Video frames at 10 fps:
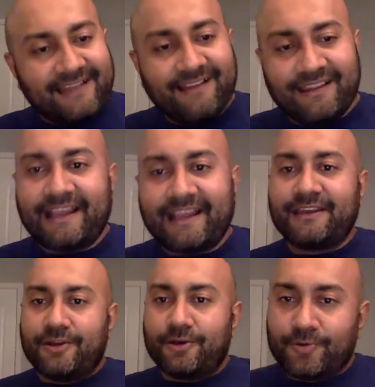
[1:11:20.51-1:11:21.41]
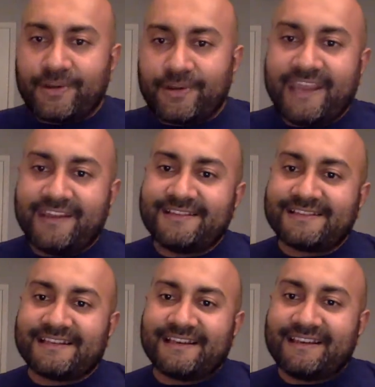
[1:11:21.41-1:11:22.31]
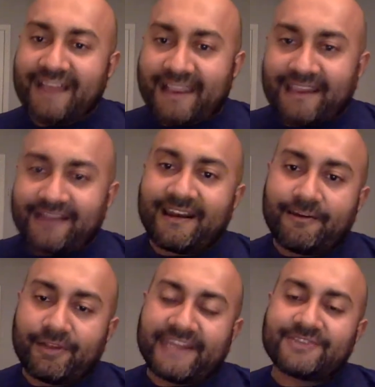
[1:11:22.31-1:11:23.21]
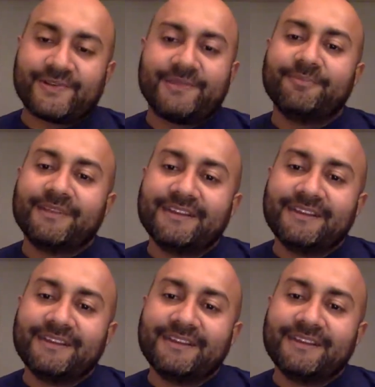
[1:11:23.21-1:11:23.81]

like I know who Ken is and I can kind of relate to him,